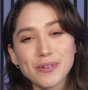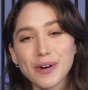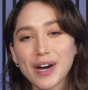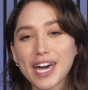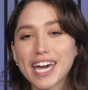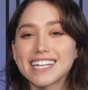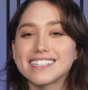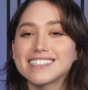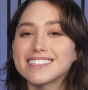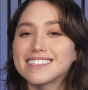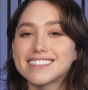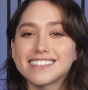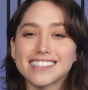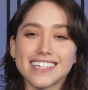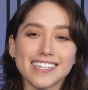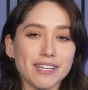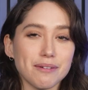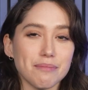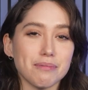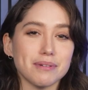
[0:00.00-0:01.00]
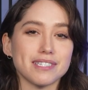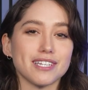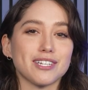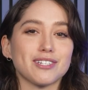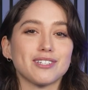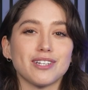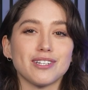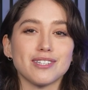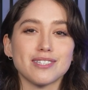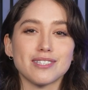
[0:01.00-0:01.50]
way to senior
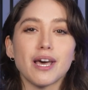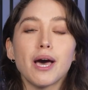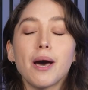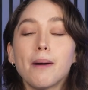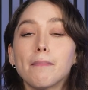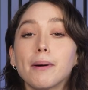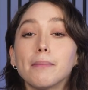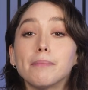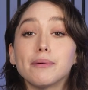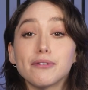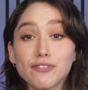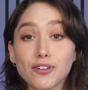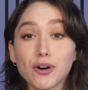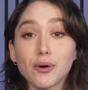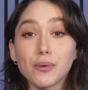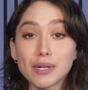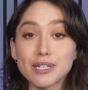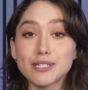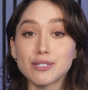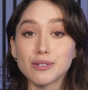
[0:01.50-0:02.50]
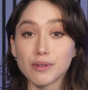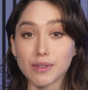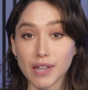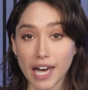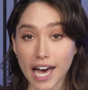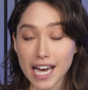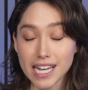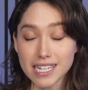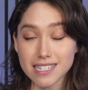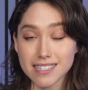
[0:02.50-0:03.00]
positions. But before we do
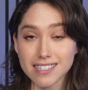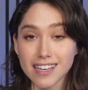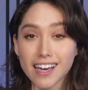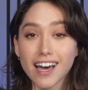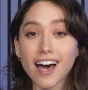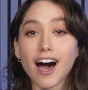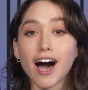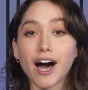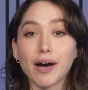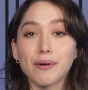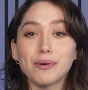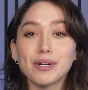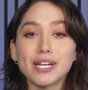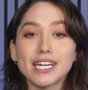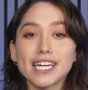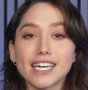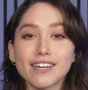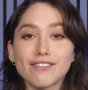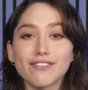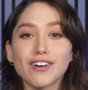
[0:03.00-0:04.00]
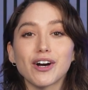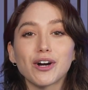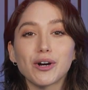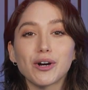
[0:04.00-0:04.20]
that, I want to give a